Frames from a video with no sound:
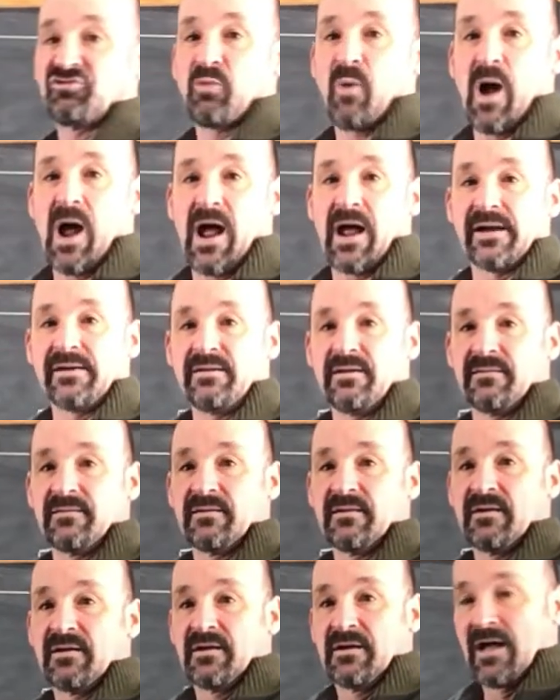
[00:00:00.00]
wide,
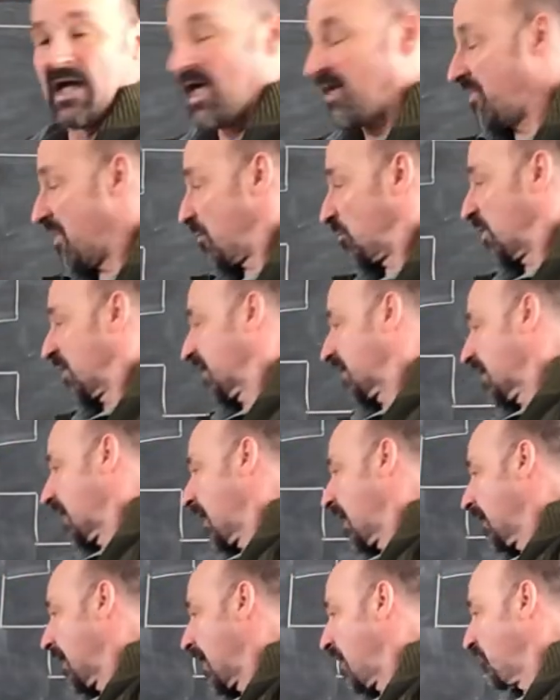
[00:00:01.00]
and then we
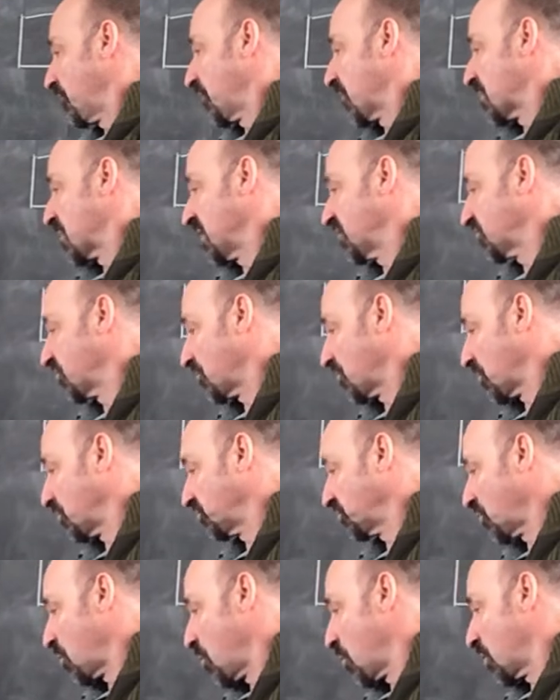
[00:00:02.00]
cut out from each of
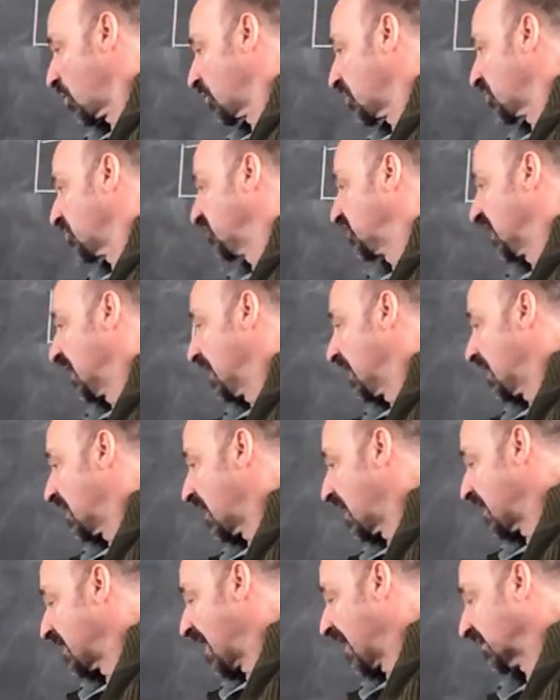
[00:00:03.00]
those corners
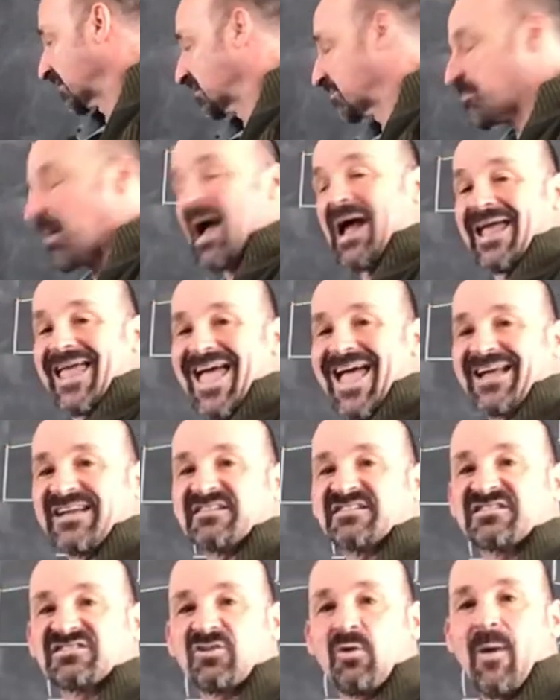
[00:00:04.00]
an x by
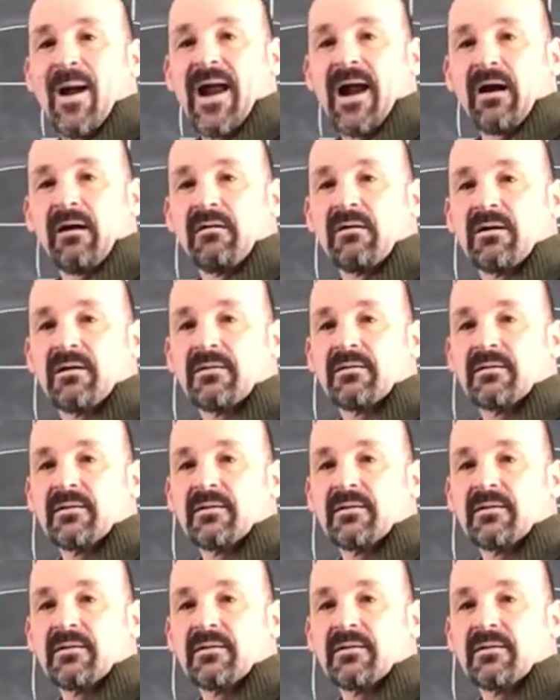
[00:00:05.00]
x square.